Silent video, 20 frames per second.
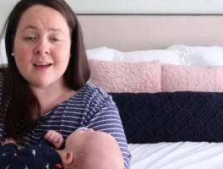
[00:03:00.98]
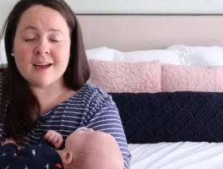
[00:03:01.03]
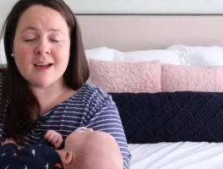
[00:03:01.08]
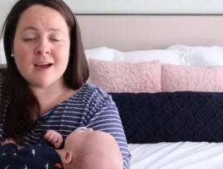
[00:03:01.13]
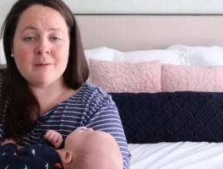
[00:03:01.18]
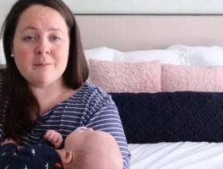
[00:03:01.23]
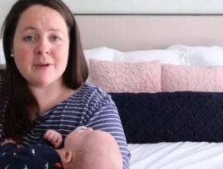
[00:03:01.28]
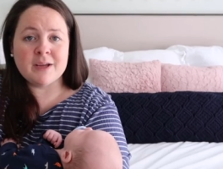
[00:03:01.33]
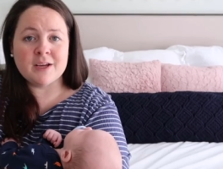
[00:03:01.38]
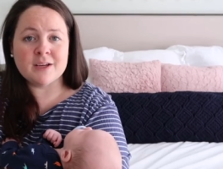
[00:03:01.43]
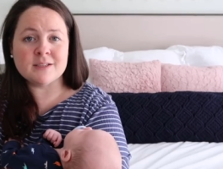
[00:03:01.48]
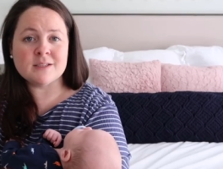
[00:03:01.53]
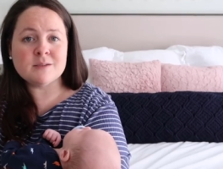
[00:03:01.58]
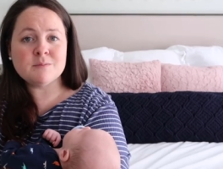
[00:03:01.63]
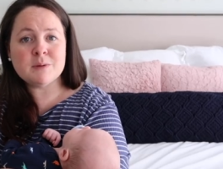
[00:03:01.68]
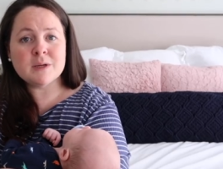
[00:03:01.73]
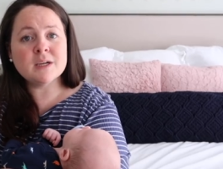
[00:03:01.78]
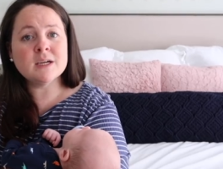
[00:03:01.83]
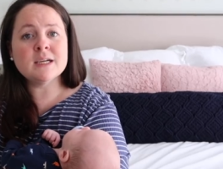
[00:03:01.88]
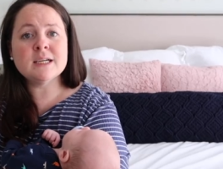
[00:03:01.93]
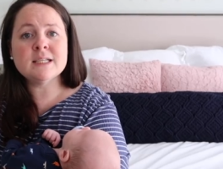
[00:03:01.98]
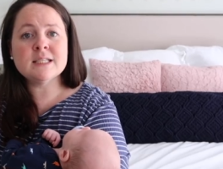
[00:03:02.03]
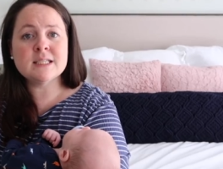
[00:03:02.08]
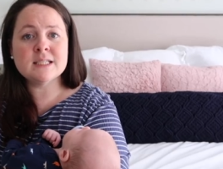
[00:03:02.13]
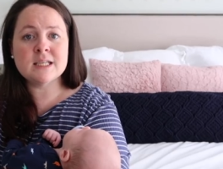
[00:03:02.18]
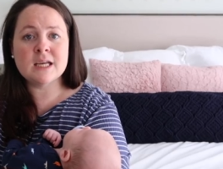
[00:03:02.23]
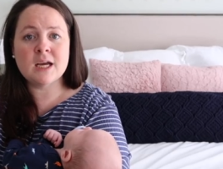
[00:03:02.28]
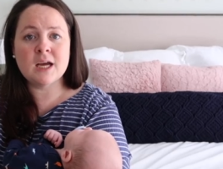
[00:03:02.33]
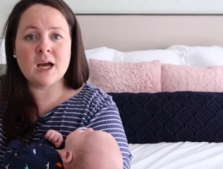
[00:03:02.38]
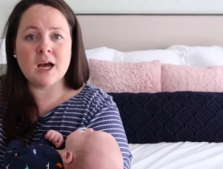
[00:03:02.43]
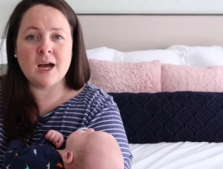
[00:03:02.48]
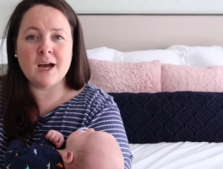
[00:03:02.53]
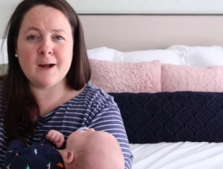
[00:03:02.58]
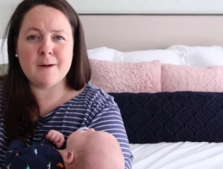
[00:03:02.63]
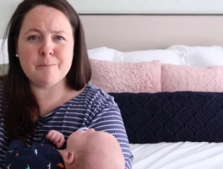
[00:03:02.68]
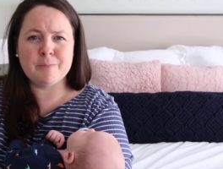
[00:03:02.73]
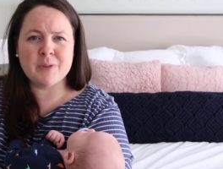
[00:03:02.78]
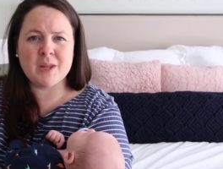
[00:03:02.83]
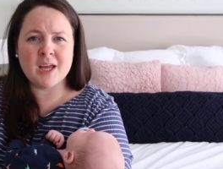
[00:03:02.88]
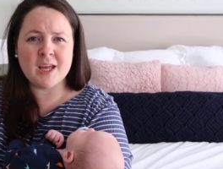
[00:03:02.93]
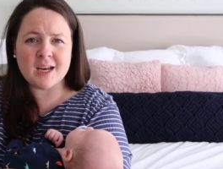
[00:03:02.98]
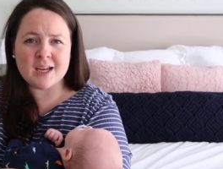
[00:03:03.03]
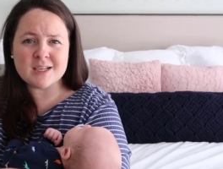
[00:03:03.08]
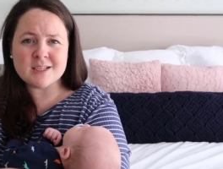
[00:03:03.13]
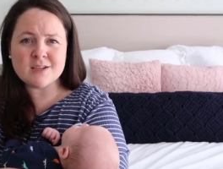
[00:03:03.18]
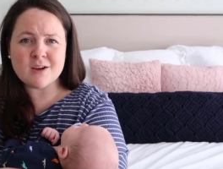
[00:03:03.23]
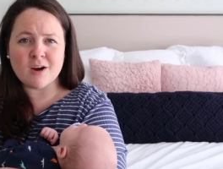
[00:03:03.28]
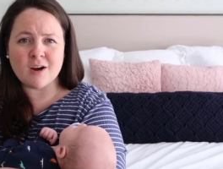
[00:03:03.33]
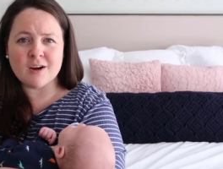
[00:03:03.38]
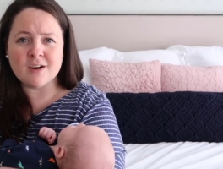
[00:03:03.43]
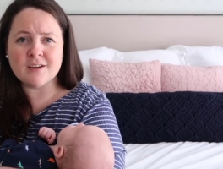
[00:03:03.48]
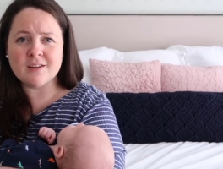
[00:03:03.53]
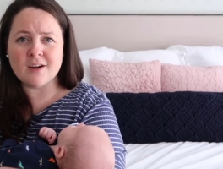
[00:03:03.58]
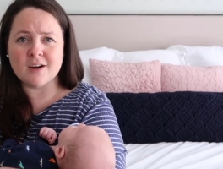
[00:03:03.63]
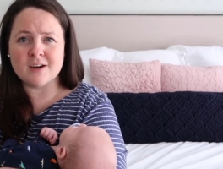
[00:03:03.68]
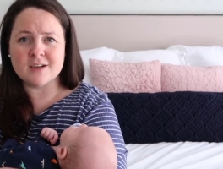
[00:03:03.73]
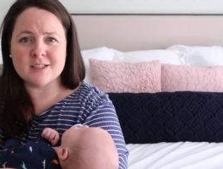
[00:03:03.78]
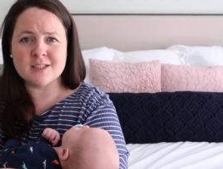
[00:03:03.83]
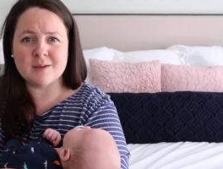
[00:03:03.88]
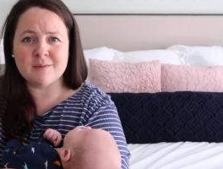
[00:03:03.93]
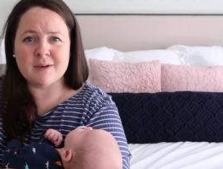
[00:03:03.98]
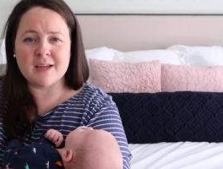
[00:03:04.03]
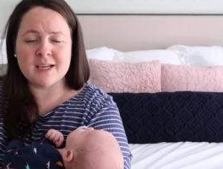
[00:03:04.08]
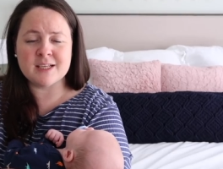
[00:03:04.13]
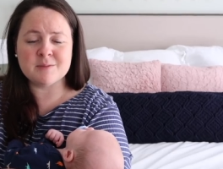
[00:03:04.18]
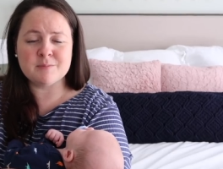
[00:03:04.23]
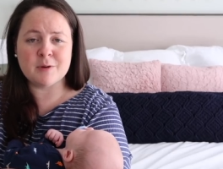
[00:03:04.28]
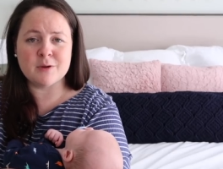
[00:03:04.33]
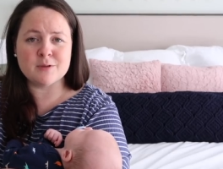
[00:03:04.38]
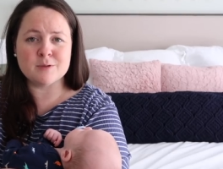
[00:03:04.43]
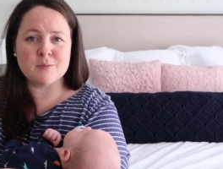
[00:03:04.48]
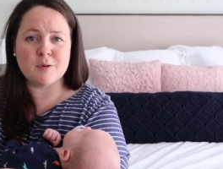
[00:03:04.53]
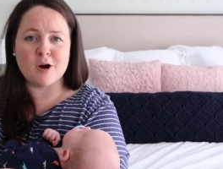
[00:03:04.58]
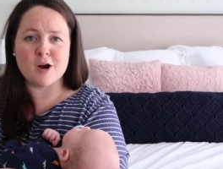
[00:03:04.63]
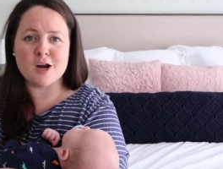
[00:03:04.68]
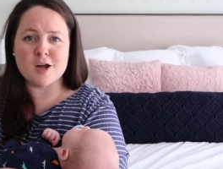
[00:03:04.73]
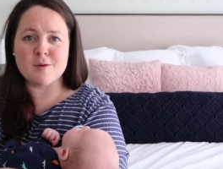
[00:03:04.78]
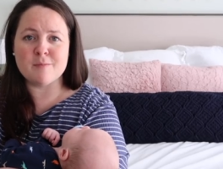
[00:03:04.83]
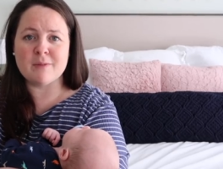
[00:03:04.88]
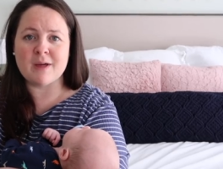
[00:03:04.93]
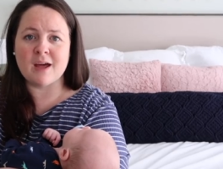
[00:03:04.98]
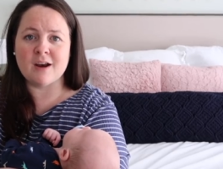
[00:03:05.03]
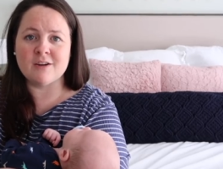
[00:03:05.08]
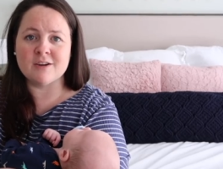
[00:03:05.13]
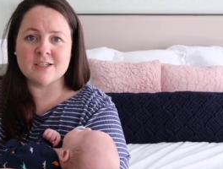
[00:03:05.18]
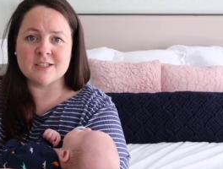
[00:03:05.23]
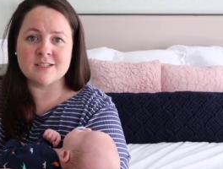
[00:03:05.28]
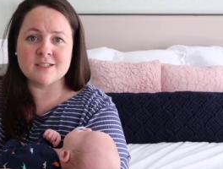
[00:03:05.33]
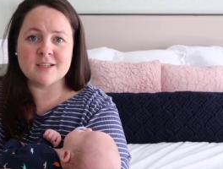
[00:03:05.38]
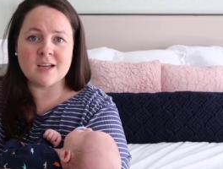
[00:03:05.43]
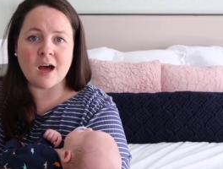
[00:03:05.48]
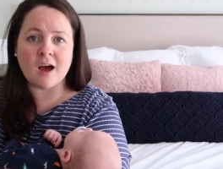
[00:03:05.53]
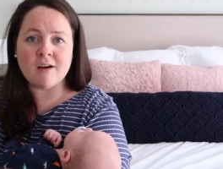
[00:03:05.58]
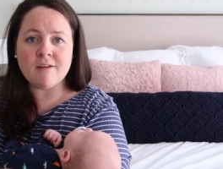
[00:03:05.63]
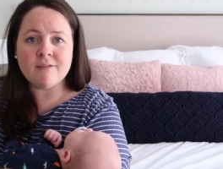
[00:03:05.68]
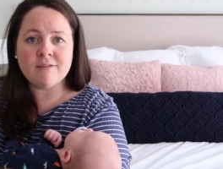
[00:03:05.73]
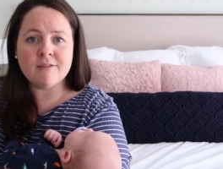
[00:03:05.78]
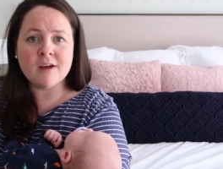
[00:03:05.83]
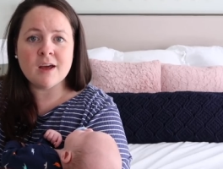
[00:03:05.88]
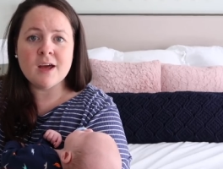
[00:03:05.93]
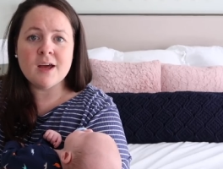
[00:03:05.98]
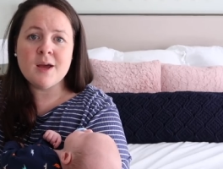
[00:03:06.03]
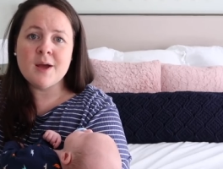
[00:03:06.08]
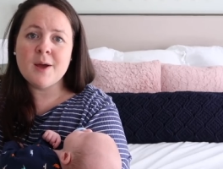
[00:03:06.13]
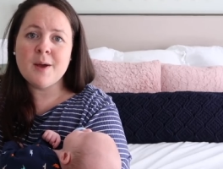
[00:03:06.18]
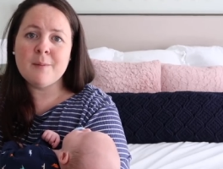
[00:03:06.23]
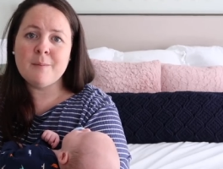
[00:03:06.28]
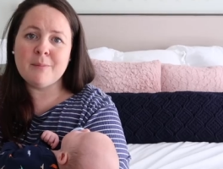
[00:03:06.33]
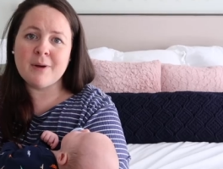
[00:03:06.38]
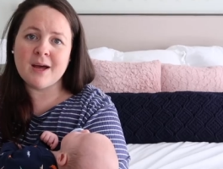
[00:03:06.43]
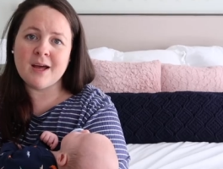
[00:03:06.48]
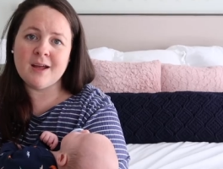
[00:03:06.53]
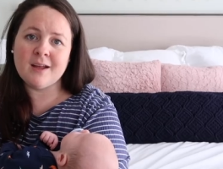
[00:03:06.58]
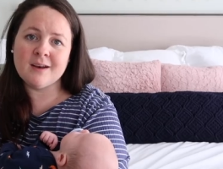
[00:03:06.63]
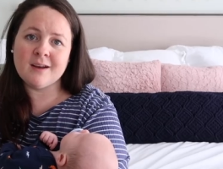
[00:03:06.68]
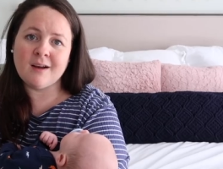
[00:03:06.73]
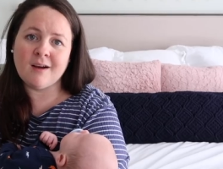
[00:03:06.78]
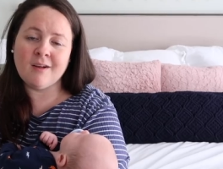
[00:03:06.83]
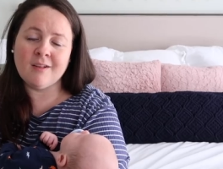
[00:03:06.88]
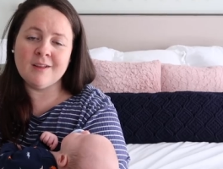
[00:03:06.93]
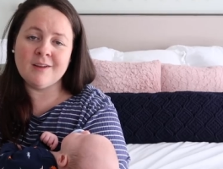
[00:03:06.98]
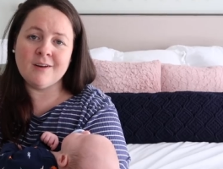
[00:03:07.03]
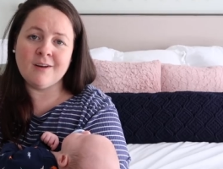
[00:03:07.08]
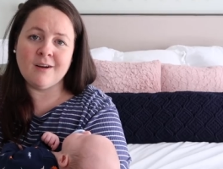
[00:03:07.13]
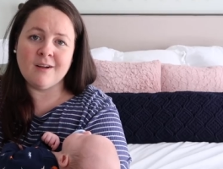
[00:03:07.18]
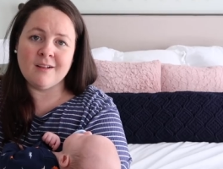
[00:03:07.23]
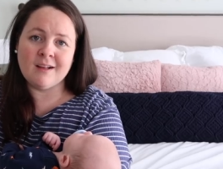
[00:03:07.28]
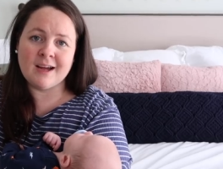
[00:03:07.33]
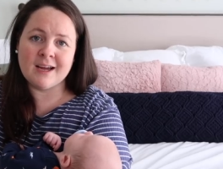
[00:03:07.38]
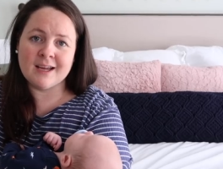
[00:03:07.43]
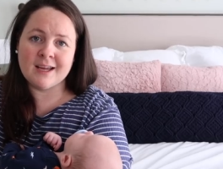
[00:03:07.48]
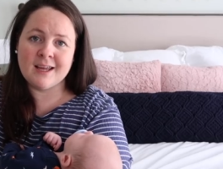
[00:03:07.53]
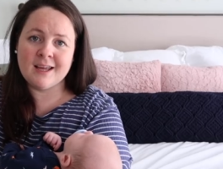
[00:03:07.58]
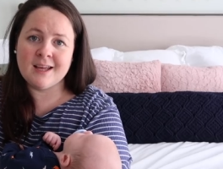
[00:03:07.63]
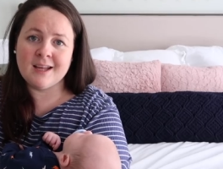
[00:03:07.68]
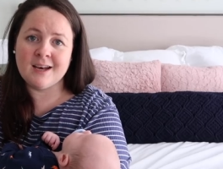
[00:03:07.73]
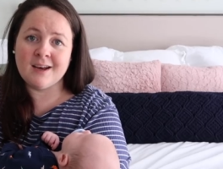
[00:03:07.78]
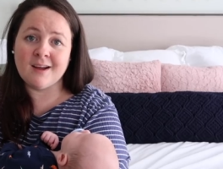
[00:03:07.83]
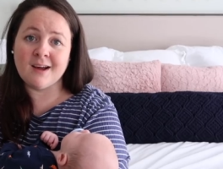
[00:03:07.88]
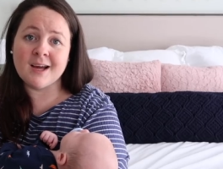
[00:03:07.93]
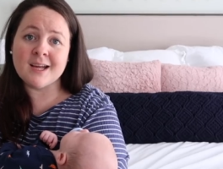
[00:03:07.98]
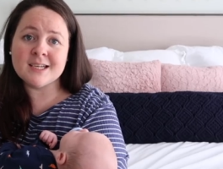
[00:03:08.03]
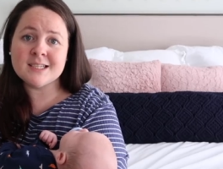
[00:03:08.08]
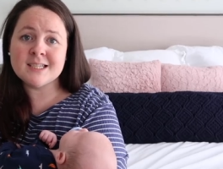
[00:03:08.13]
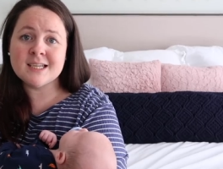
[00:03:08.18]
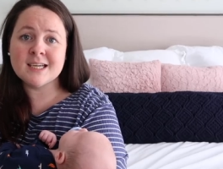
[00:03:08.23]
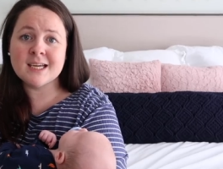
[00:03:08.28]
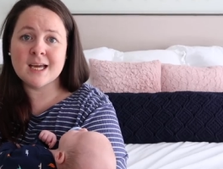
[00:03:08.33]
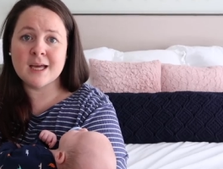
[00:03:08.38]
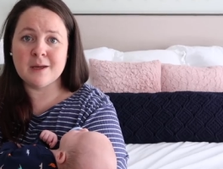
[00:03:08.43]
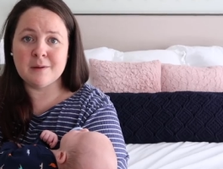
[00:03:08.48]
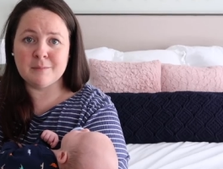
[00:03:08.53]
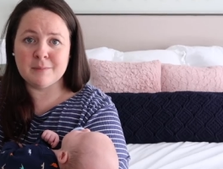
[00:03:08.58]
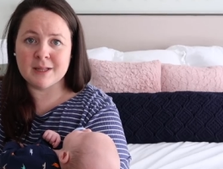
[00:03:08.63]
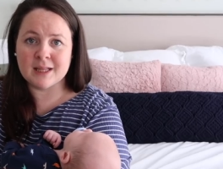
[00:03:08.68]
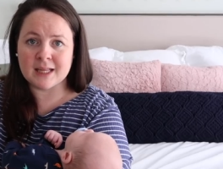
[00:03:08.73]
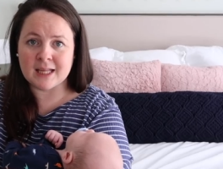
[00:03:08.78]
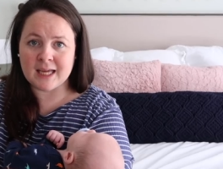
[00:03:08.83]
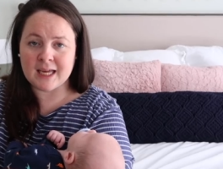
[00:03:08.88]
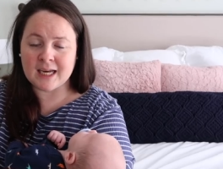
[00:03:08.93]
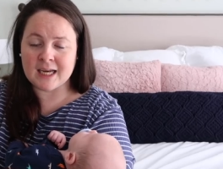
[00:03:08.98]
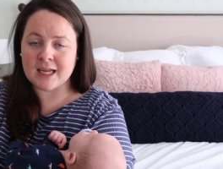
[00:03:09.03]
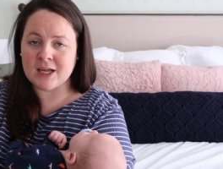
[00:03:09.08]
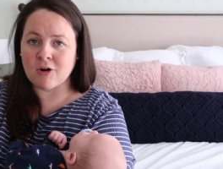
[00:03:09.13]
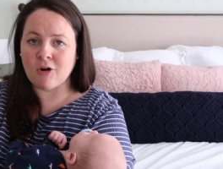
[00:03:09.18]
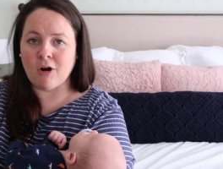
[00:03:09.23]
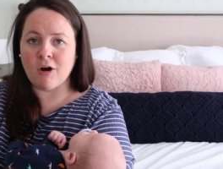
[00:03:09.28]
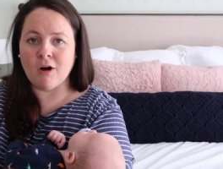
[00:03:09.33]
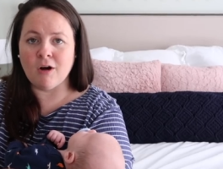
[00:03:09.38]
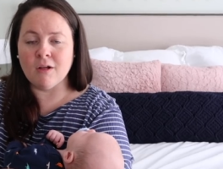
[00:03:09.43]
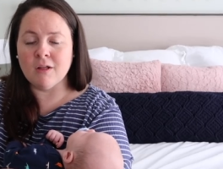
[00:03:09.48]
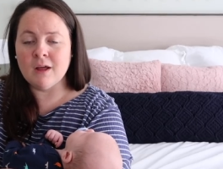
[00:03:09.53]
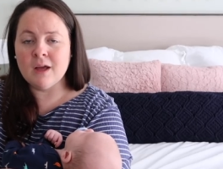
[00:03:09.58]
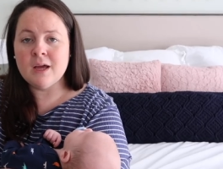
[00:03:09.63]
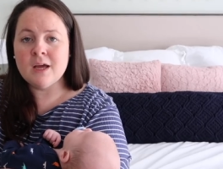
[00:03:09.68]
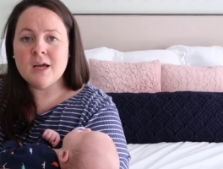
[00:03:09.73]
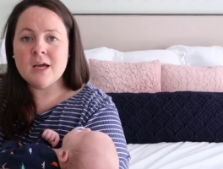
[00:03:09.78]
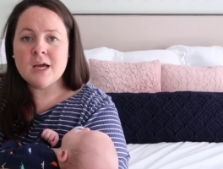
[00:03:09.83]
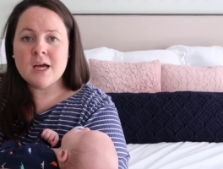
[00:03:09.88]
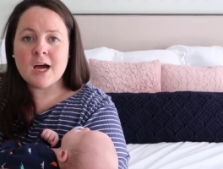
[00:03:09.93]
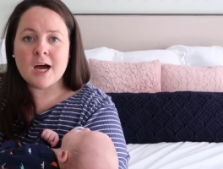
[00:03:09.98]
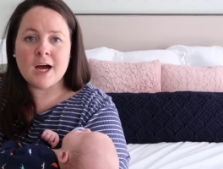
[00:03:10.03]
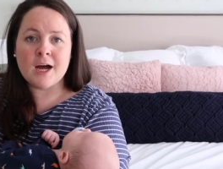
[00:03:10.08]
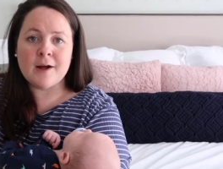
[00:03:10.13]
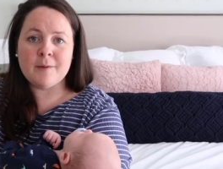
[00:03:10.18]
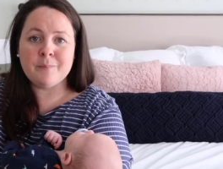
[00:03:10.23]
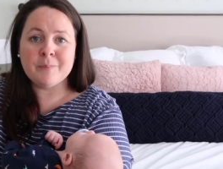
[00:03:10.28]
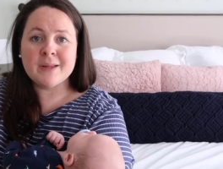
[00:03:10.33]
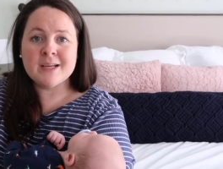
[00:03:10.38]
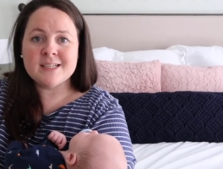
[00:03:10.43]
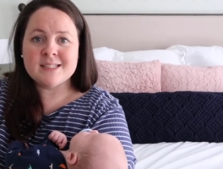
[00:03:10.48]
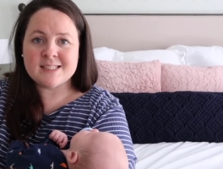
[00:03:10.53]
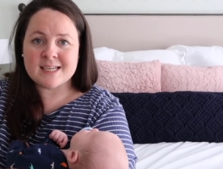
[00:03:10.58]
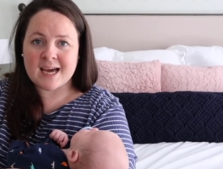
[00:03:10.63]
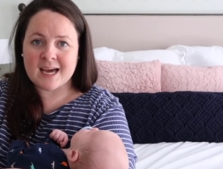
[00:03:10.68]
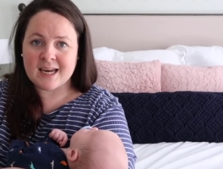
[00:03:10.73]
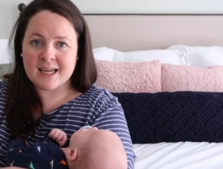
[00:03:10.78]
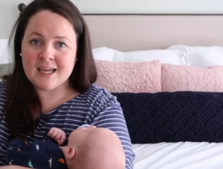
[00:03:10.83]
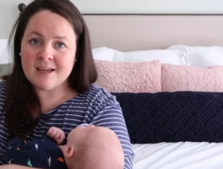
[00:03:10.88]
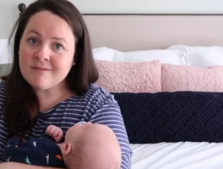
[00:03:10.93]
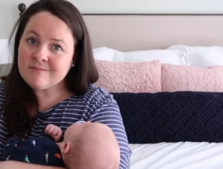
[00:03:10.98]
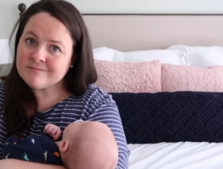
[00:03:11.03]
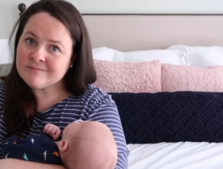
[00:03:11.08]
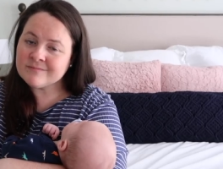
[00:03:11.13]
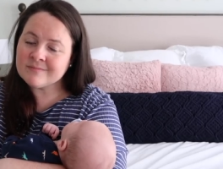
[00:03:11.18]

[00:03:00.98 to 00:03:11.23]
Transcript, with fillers: Like, I'm in good spirits. Um, it is hard. There are some days postpartum that are just tough, but all in all, I cannot complain at all. Um, daddy